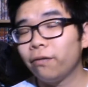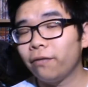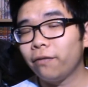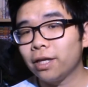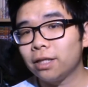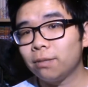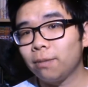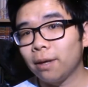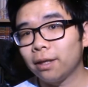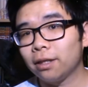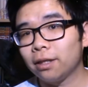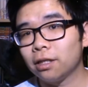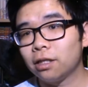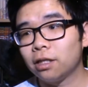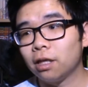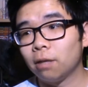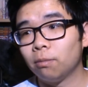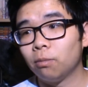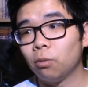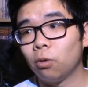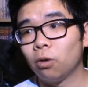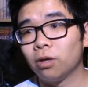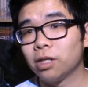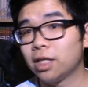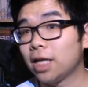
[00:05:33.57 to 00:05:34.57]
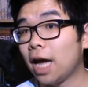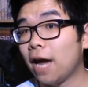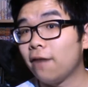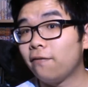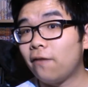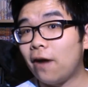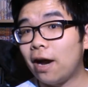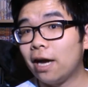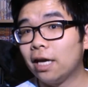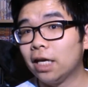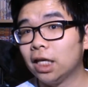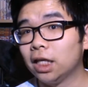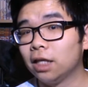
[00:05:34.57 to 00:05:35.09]
have expected some more
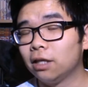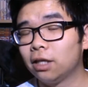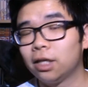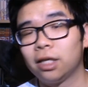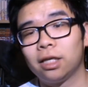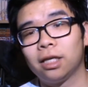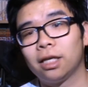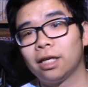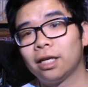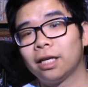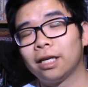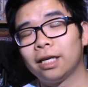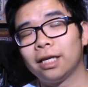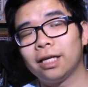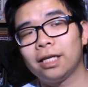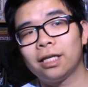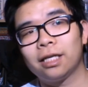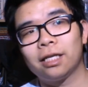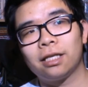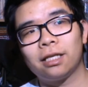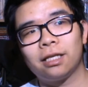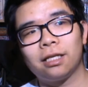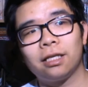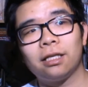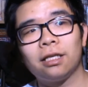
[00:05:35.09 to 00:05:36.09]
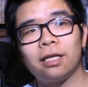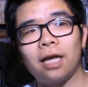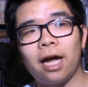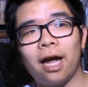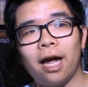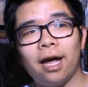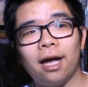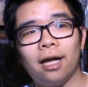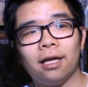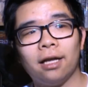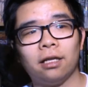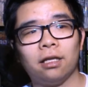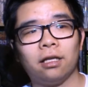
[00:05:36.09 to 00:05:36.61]
sci-fi clicks
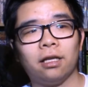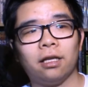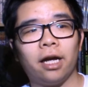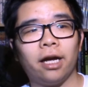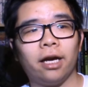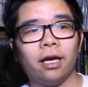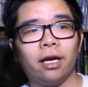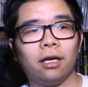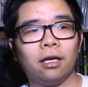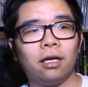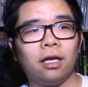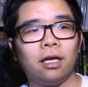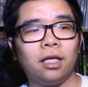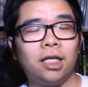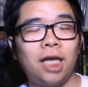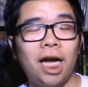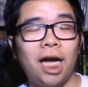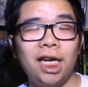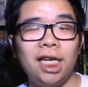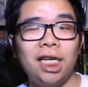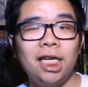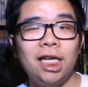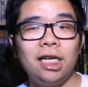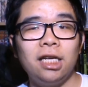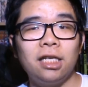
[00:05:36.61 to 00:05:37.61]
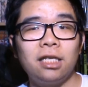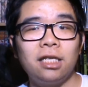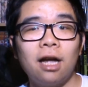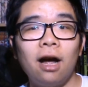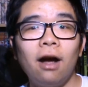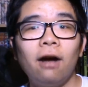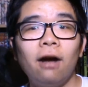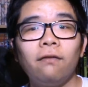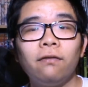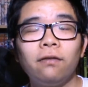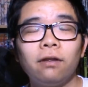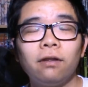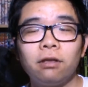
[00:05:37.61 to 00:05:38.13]
and, like, techie
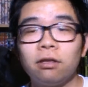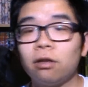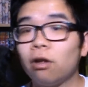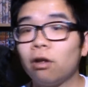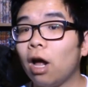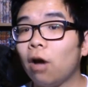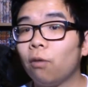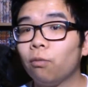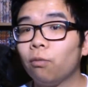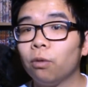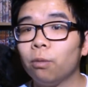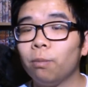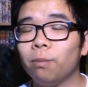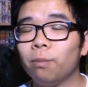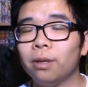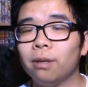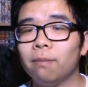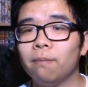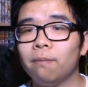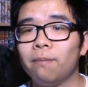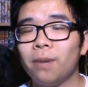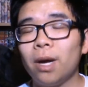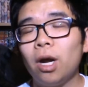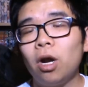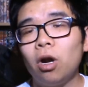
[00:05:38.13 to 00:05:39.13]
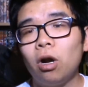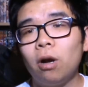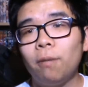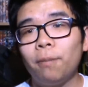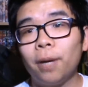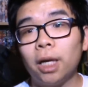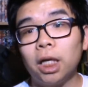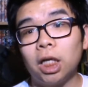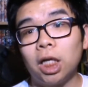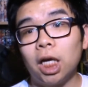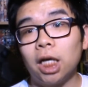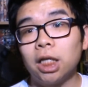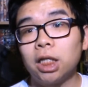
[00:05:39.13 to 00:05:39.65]
stuff, so that would have been better,
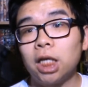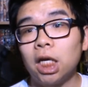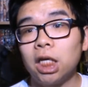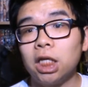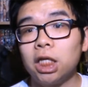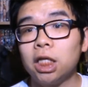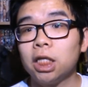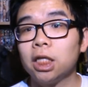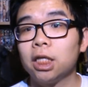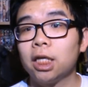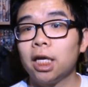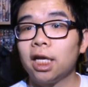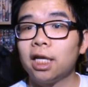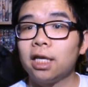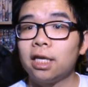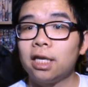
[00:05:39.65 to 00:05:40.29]
but guess I didn't get